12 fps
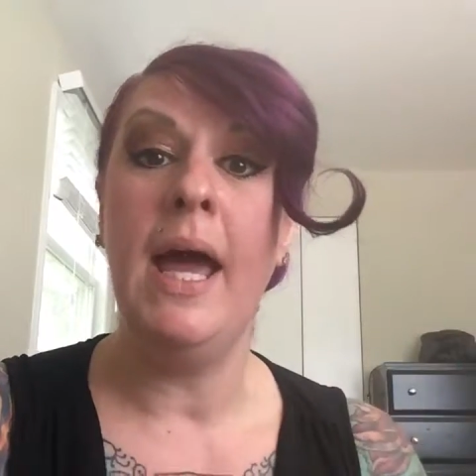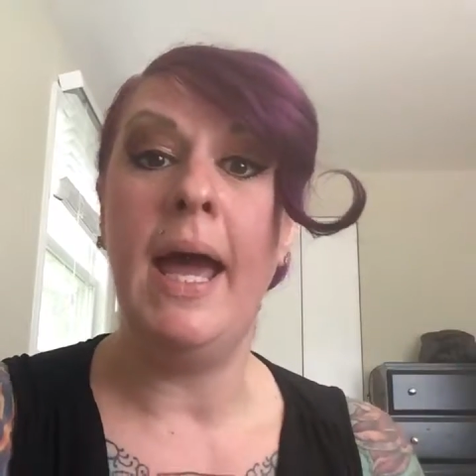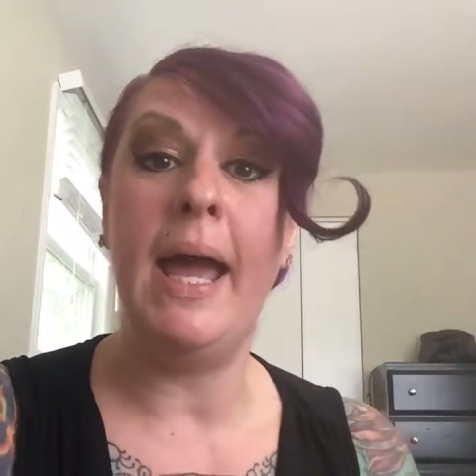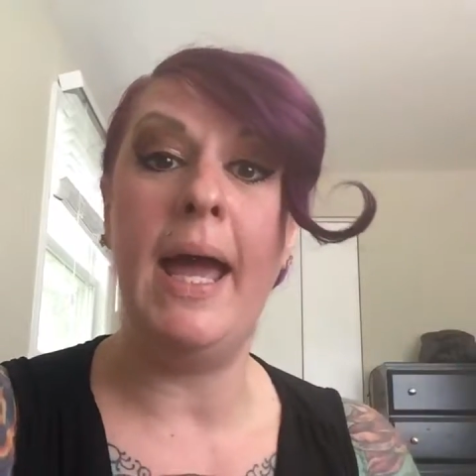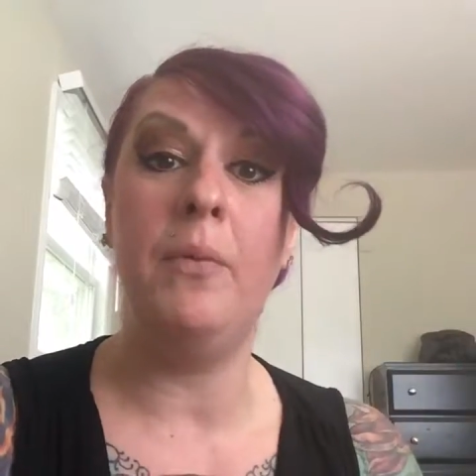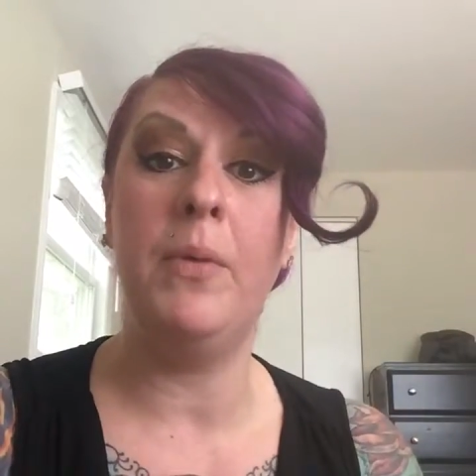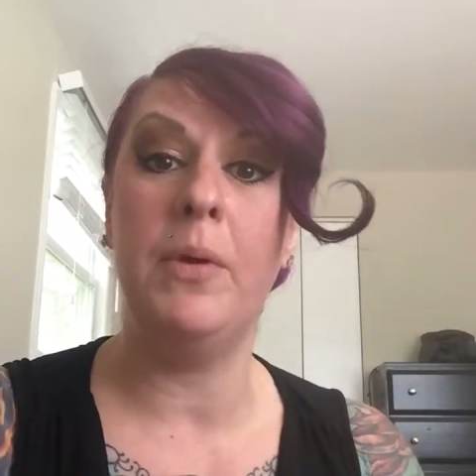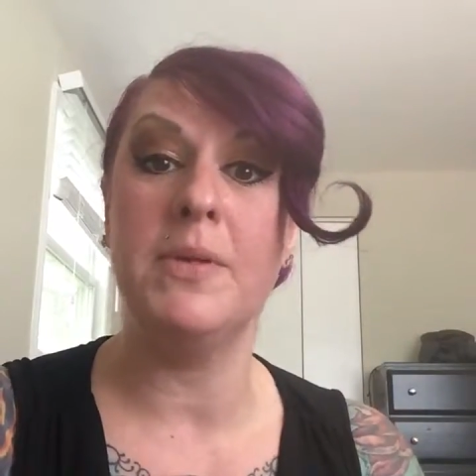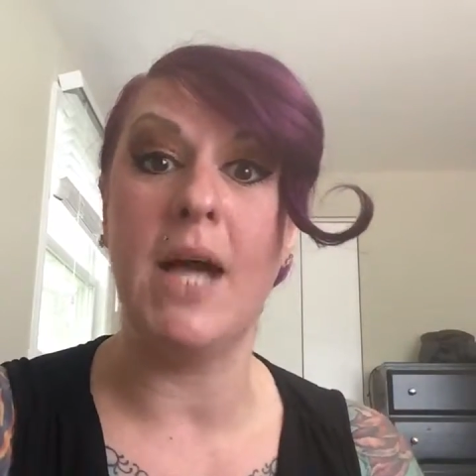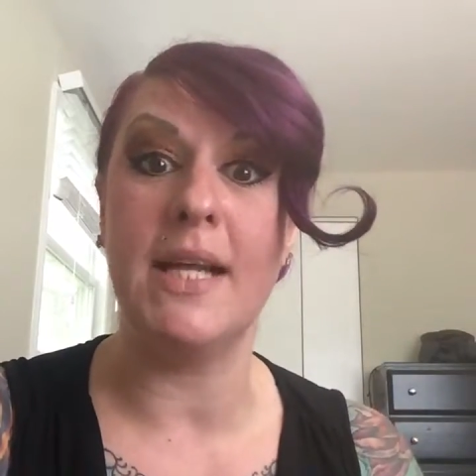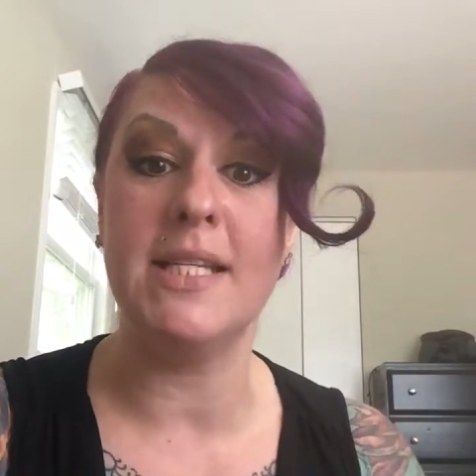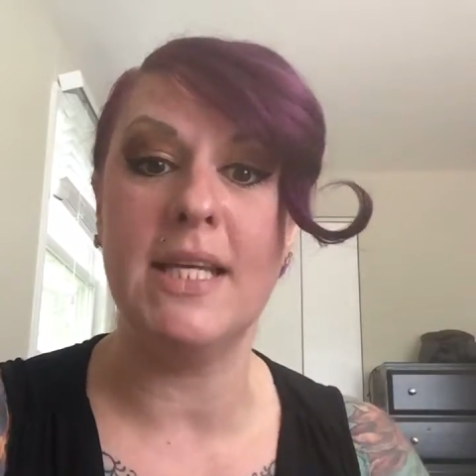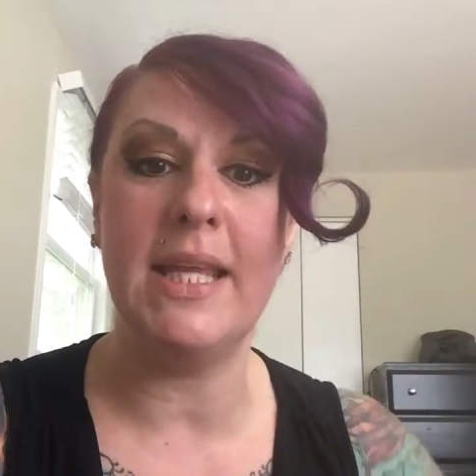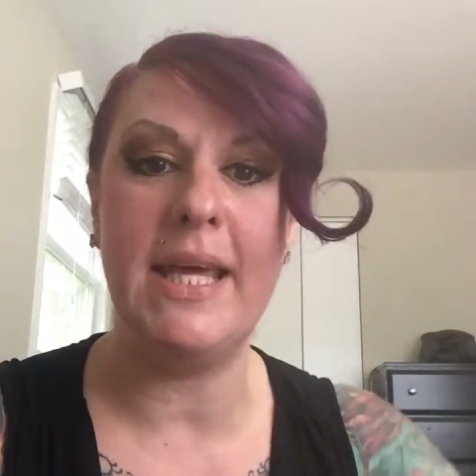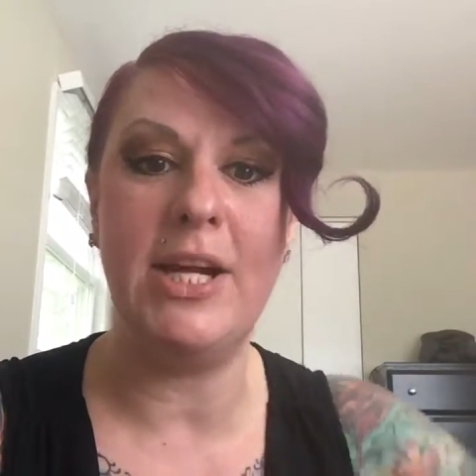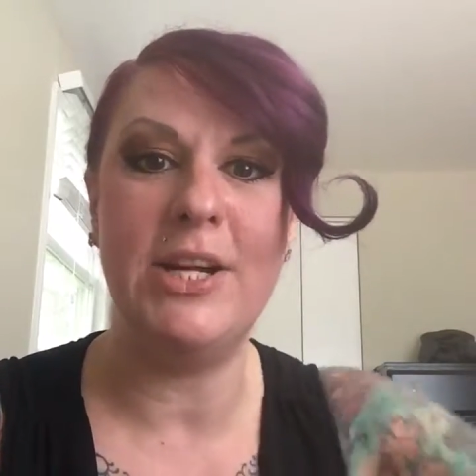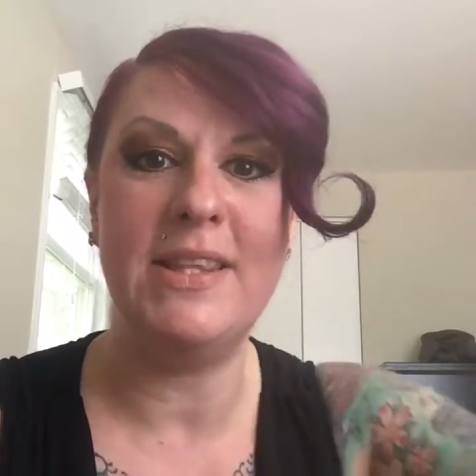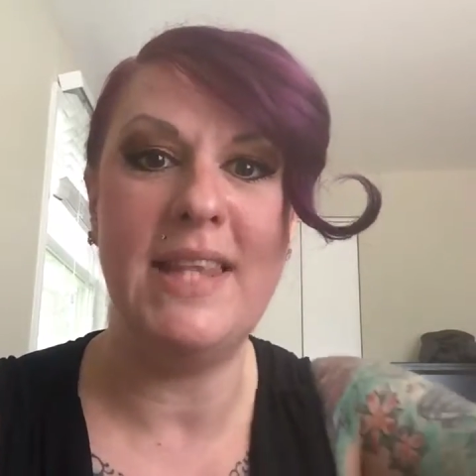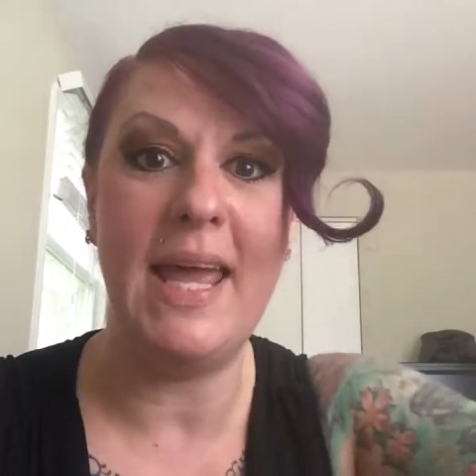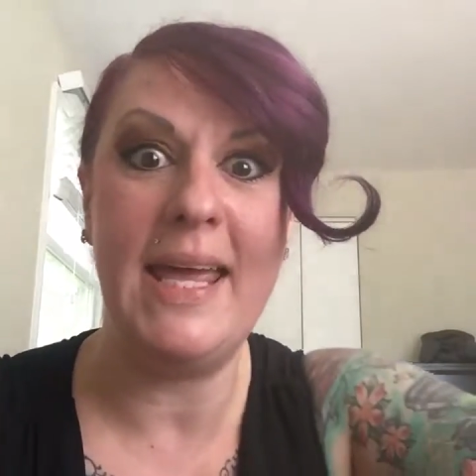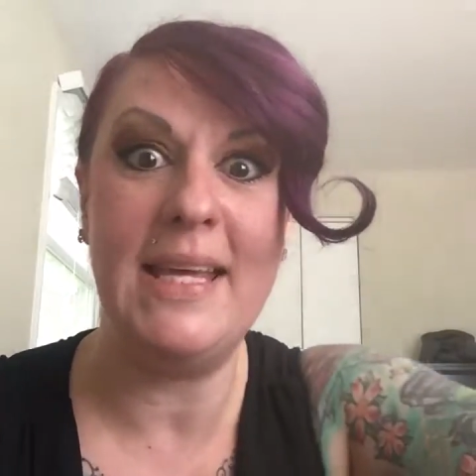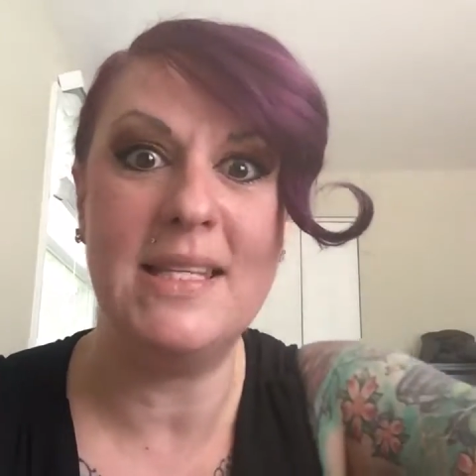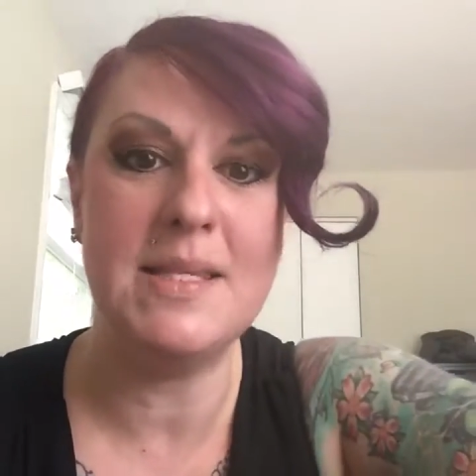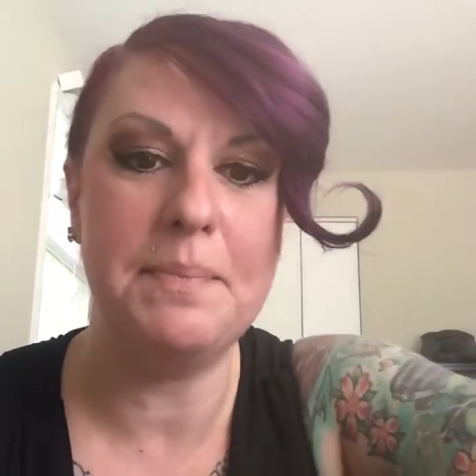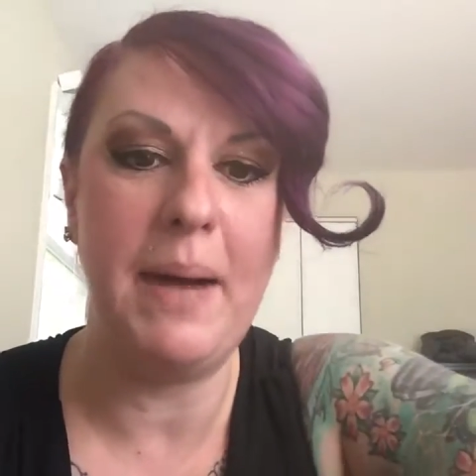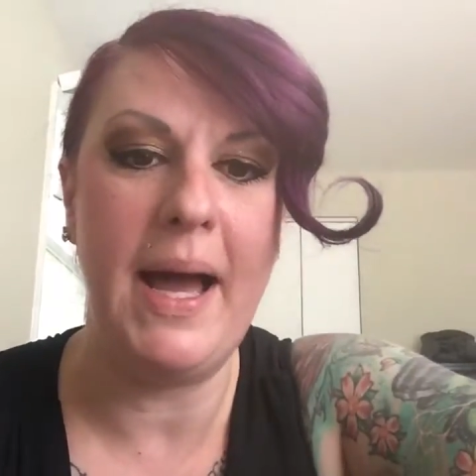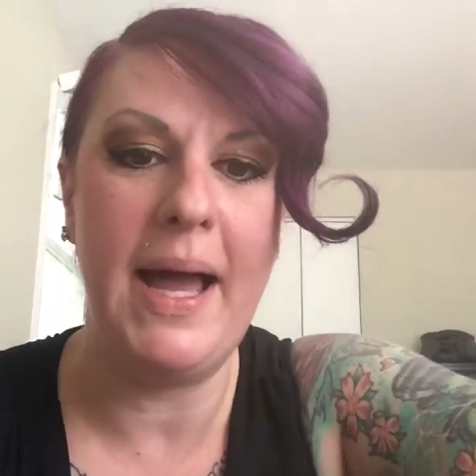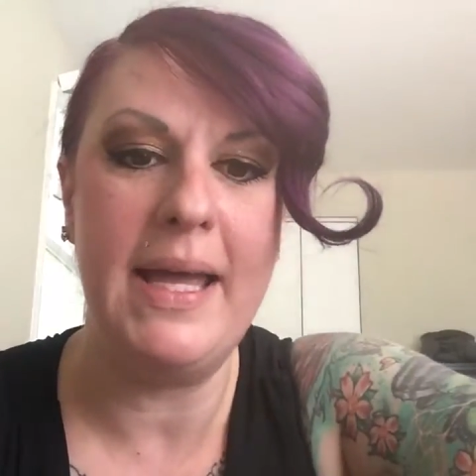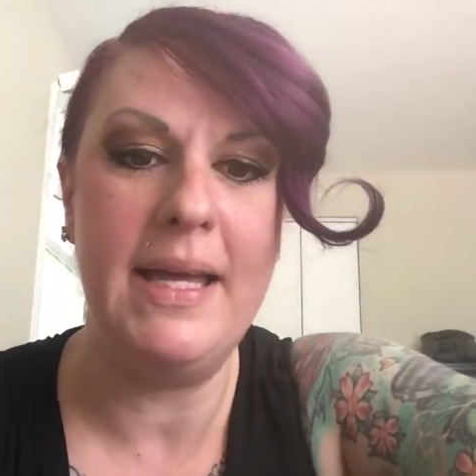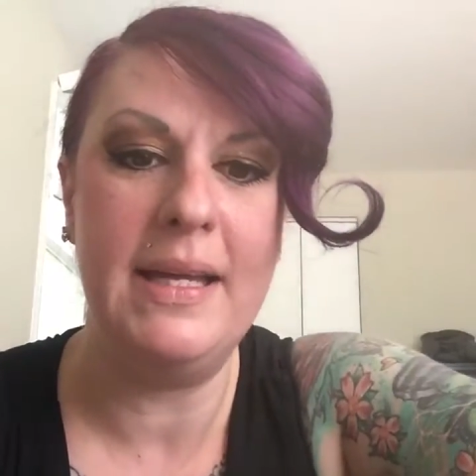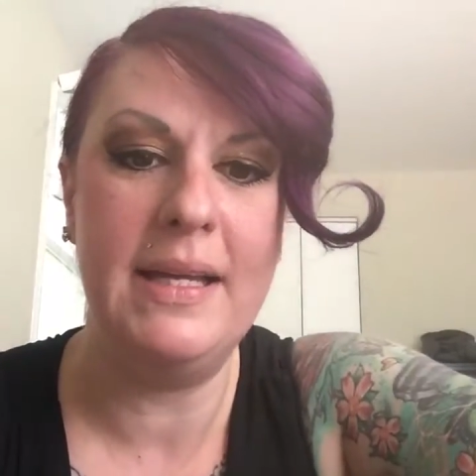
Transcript: and we will talk to you later. Thanks. Bye.